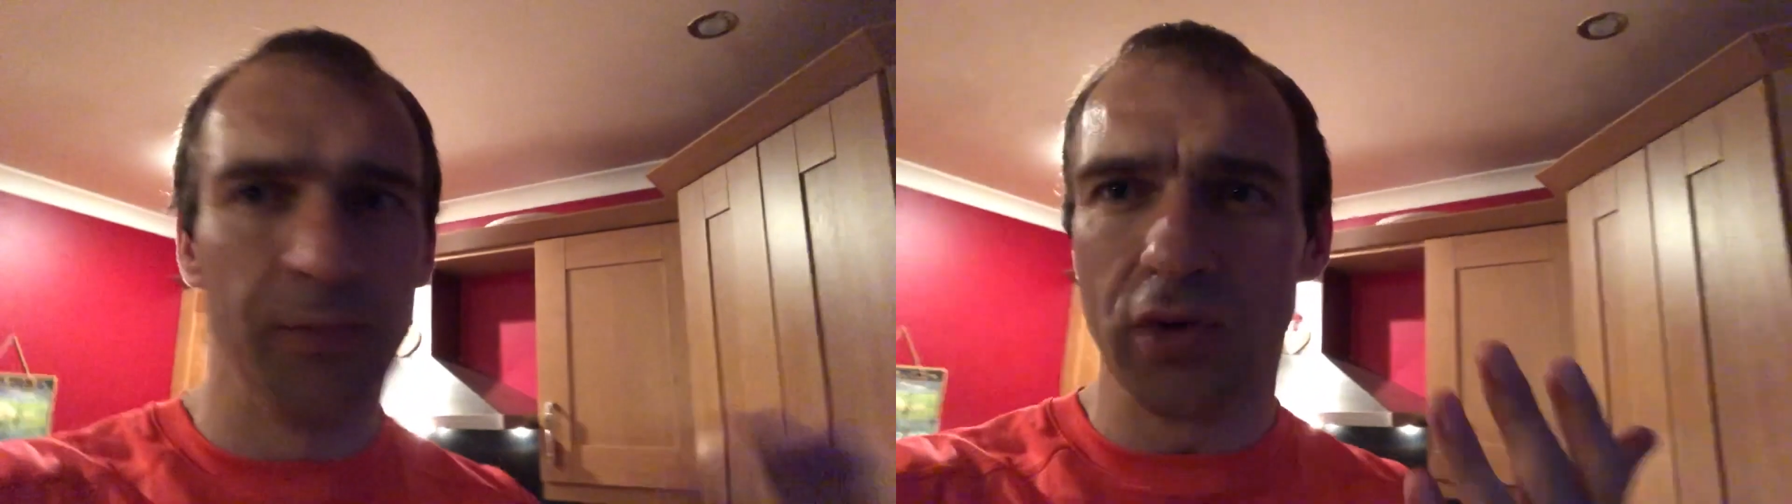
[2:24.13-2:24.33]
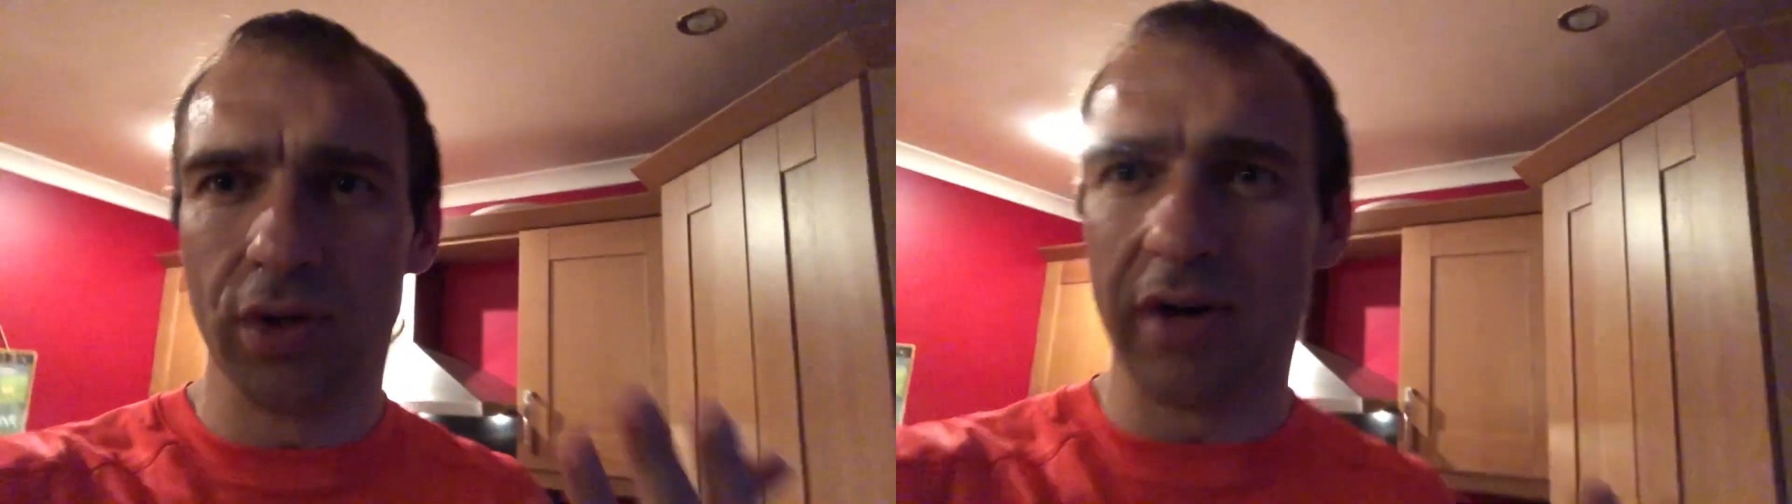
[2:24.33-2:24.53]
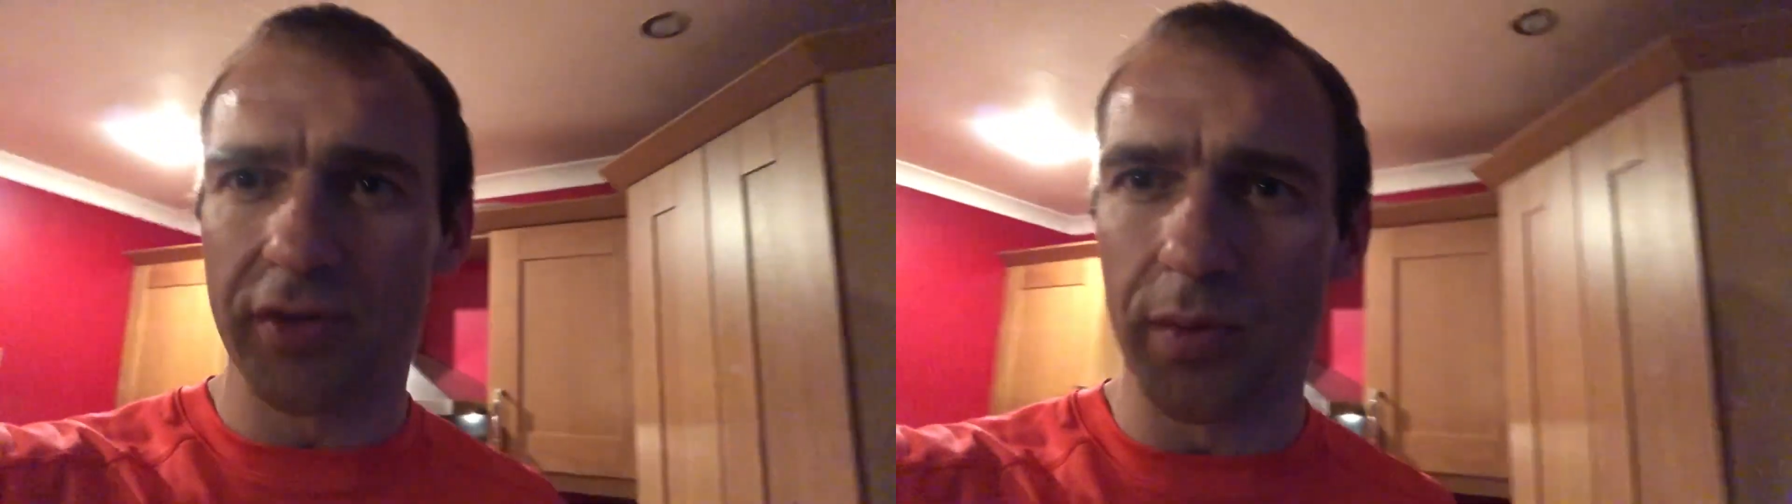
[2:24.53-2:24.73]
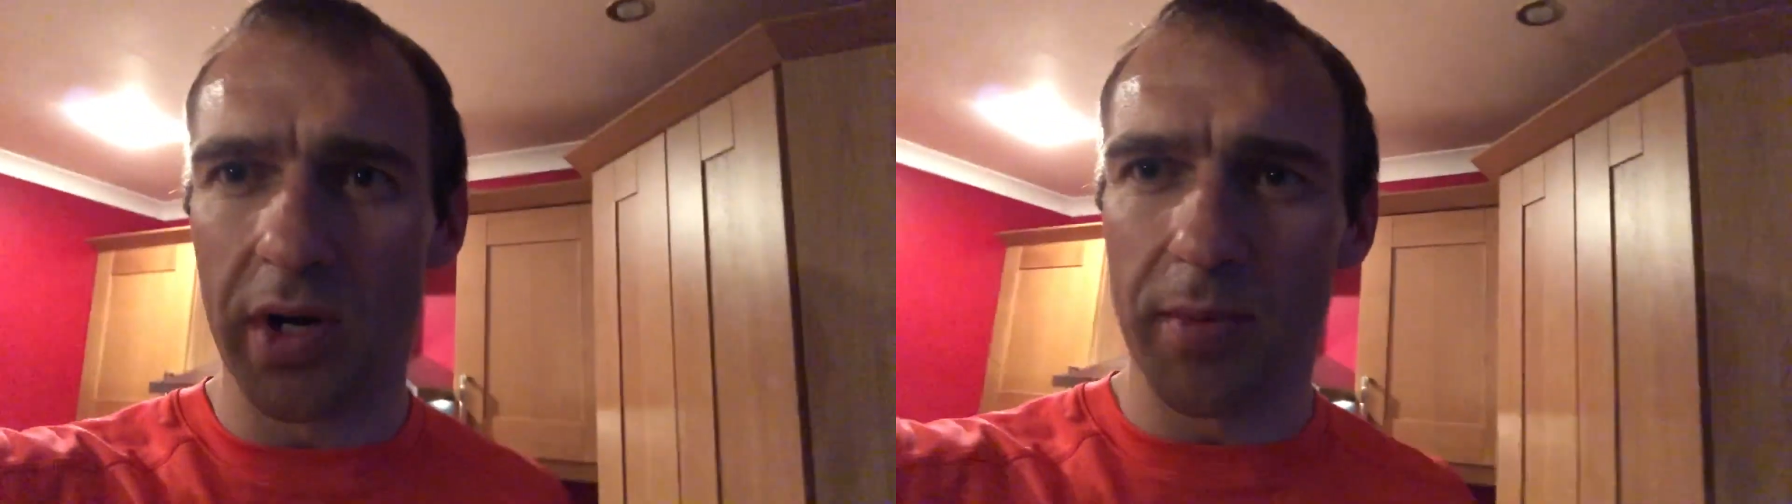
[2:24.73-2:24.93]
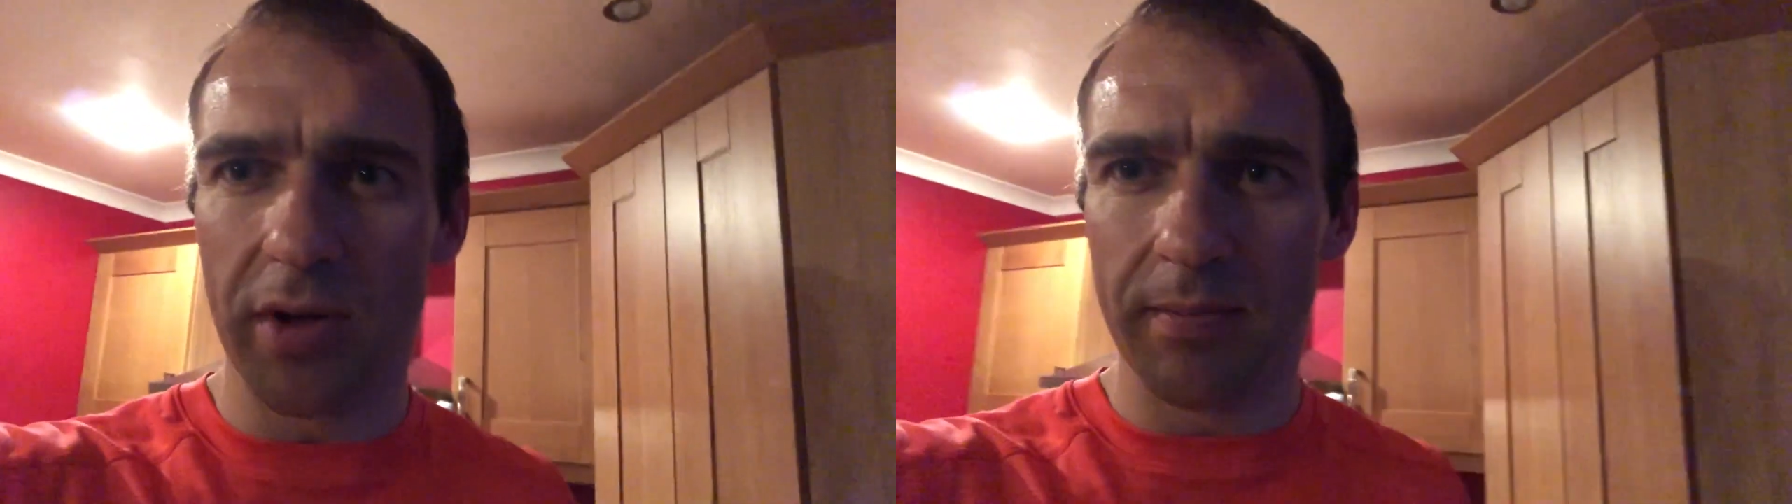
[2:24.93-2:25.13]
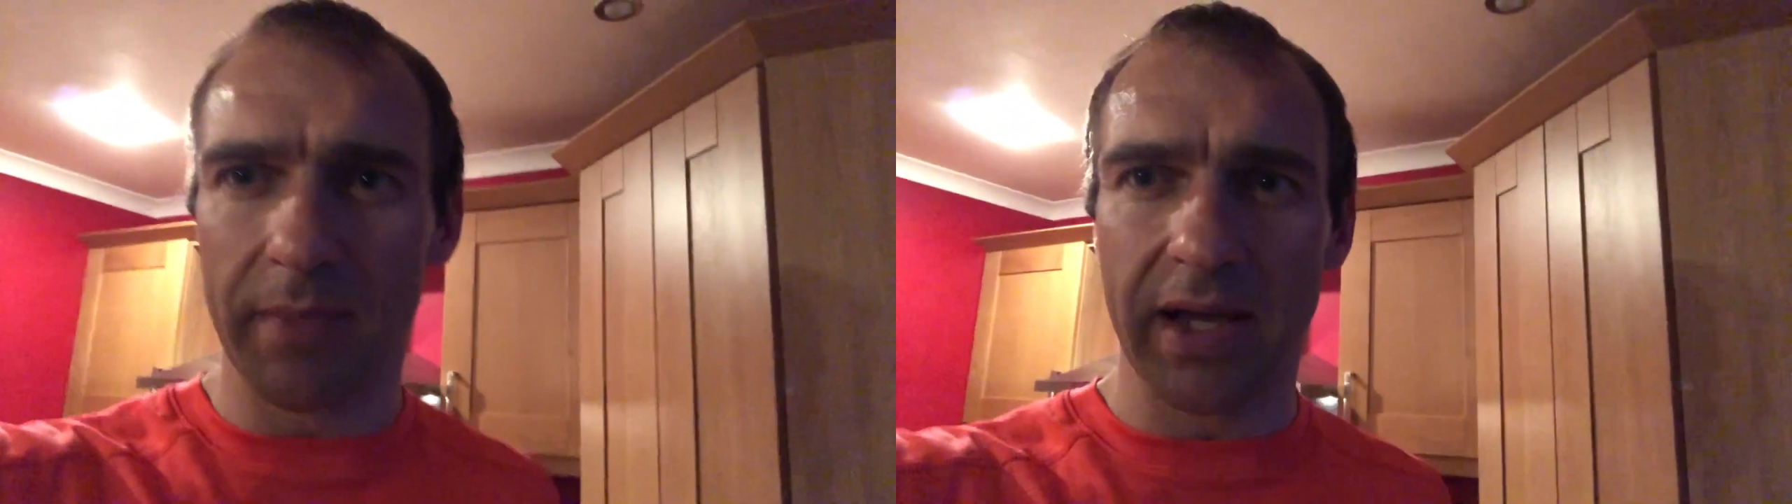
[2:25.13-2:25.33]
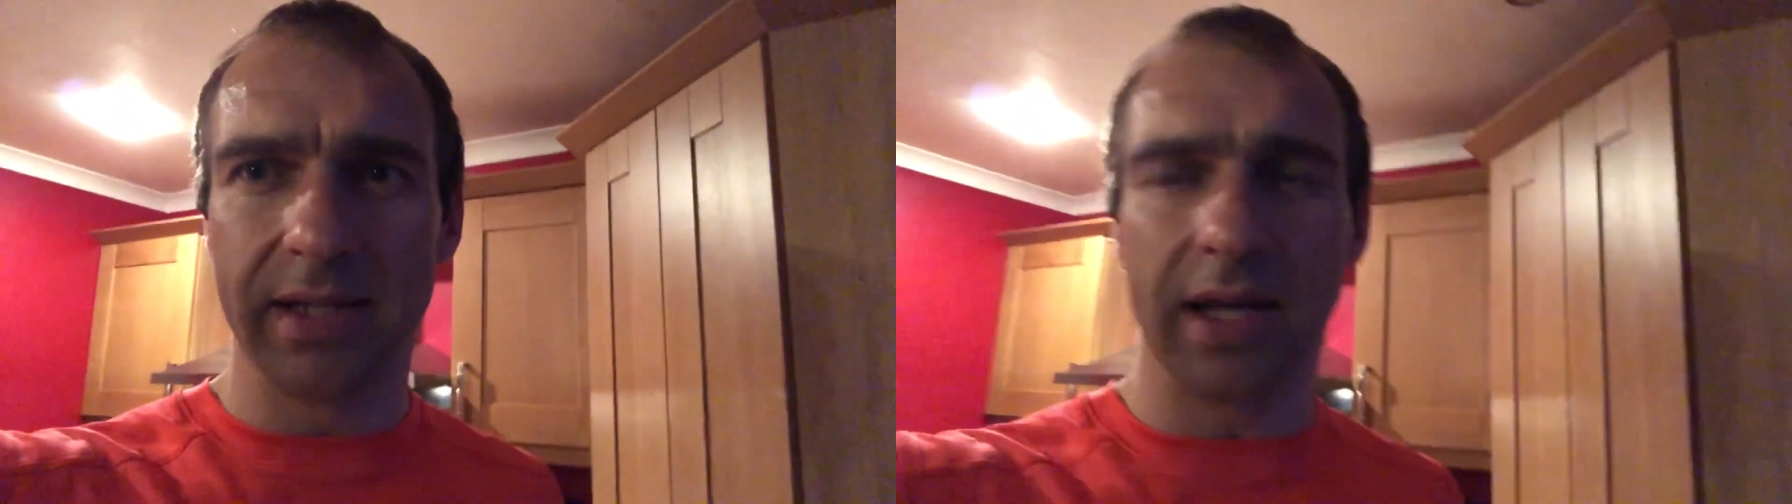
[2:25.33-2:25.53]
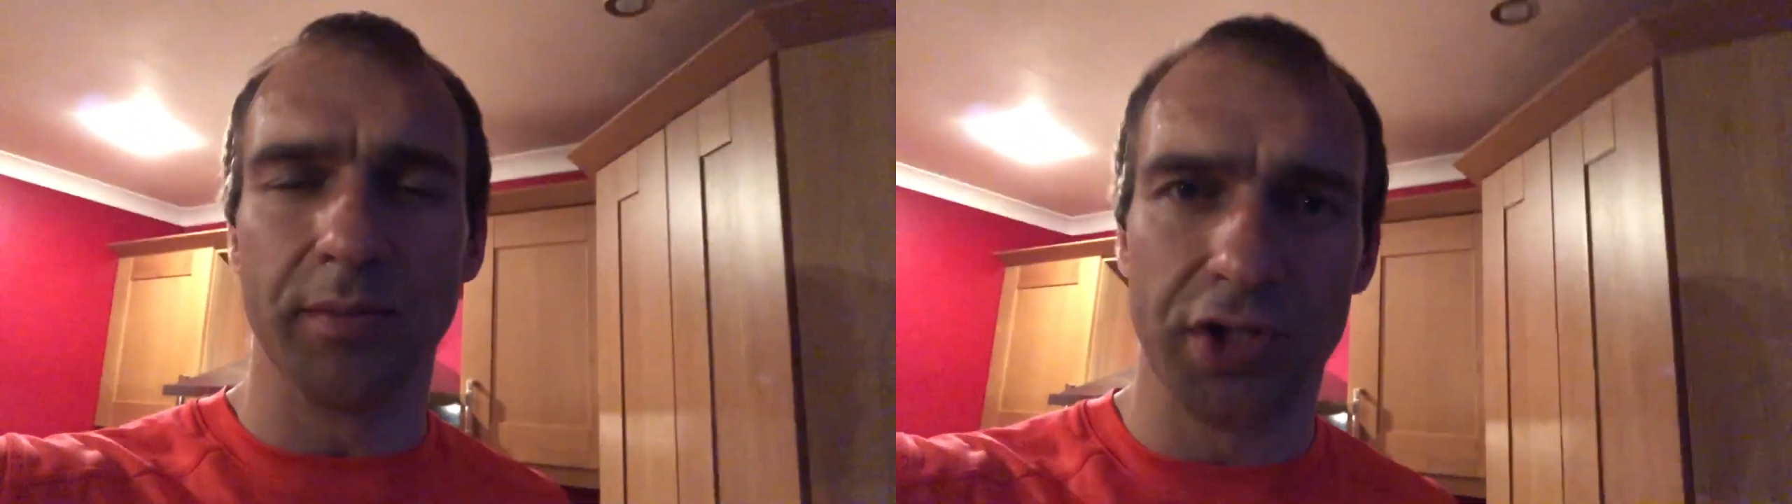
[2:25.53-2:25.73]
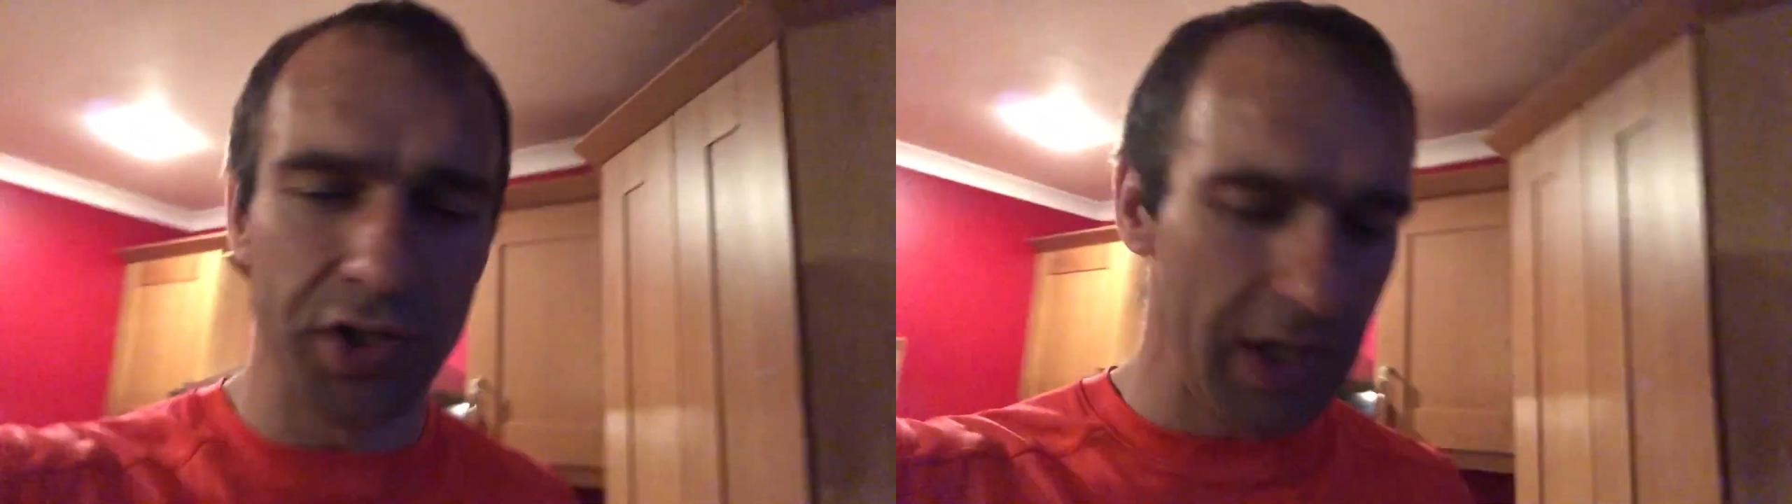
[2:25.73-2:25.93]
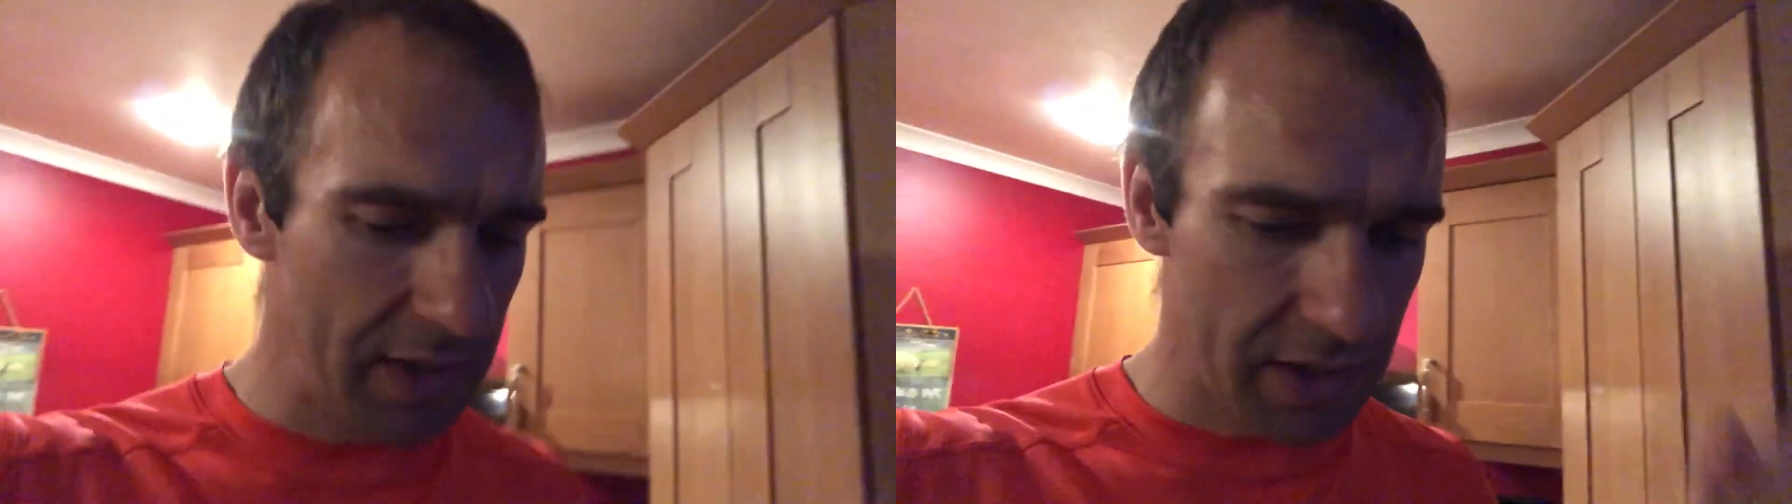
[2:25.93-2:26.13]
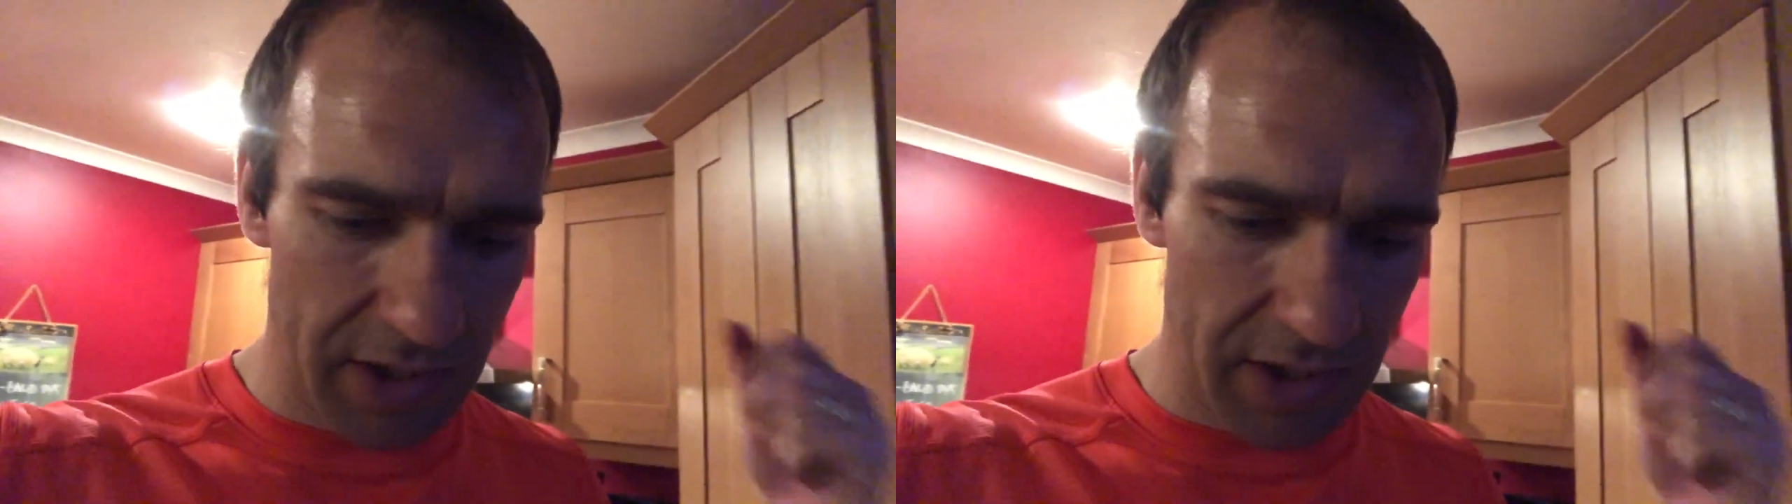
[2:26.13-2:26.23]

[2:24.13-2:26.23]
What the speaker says: you don't have to worry about big temperature changes.